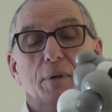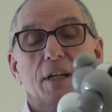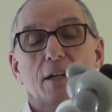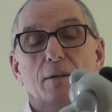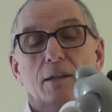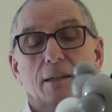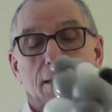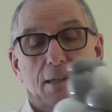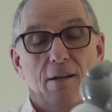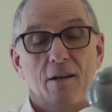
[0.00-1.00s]
we go.
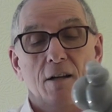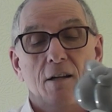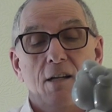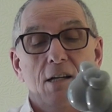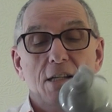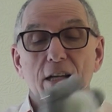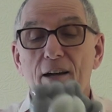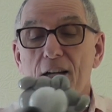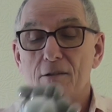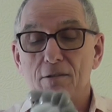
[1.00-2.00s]
So
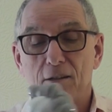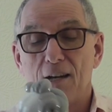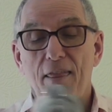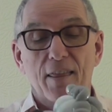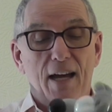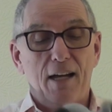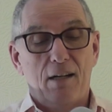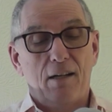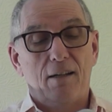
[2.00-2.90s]
it goes like that,